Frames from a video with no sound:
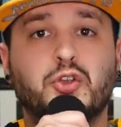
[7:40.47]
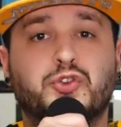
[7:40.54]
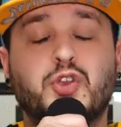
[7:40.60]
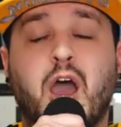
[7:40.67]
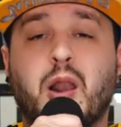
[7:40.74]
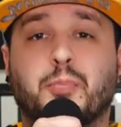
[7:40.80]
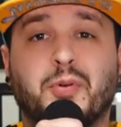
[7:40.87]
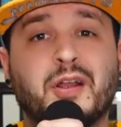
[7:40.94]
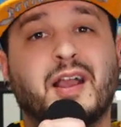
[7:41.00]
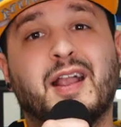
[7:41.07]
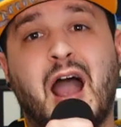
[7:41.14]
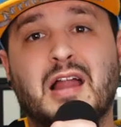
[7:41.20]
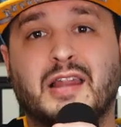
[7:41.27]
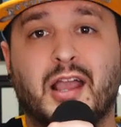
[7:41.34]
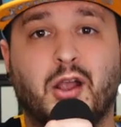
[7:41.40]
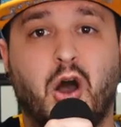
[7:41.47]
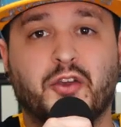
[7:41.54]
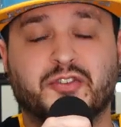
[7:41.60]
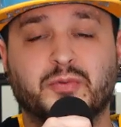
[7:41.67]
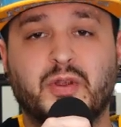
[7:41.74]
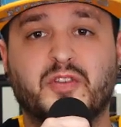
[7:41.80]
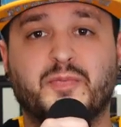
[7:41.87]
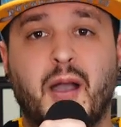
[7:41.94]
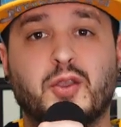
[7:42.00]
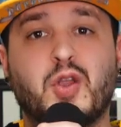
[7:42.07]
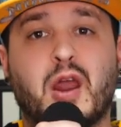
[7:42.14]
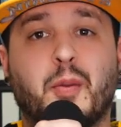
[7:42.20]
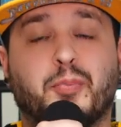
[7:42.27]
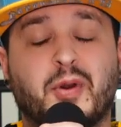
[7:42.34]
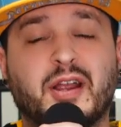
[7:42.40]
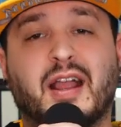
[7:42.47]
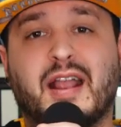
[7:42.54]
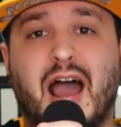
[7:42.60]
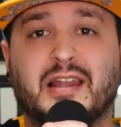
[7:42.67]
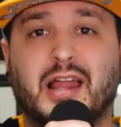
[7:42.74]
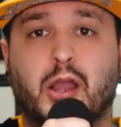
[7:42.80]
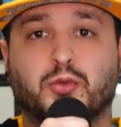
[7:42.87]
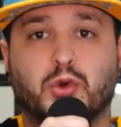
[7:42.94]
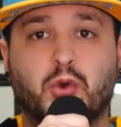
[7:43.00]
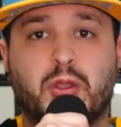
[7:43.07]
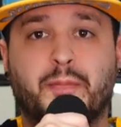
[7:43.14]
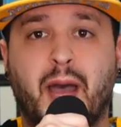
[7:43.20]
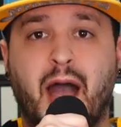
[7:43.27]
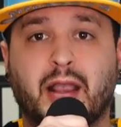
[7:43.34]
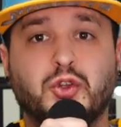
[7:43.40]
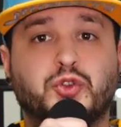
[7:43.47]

So you got to bring a guy like Austin Reeves back. You got to bring a guy like Rui back.